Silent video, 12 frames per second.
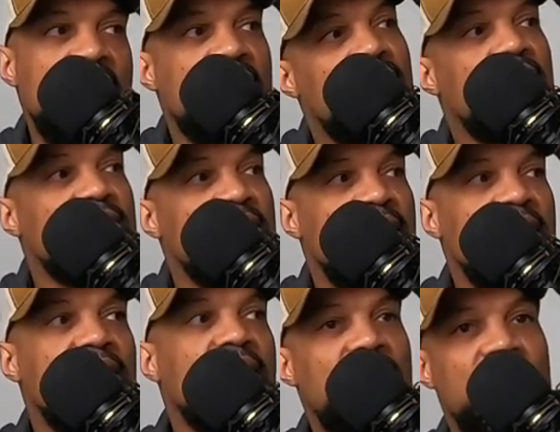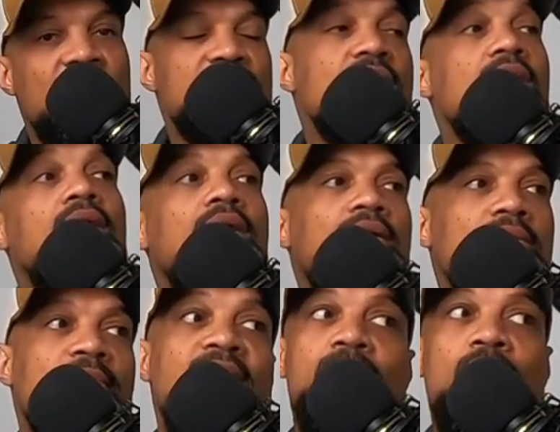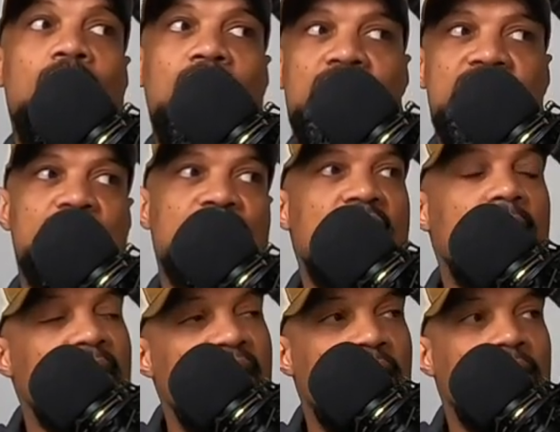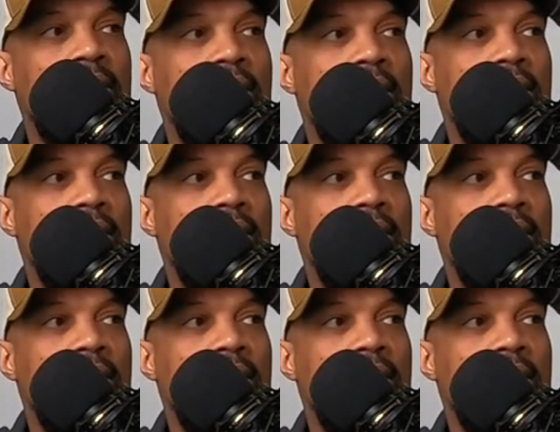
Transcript: and I click the link, and it goes, "Ah, oh, read more. Subscribe now."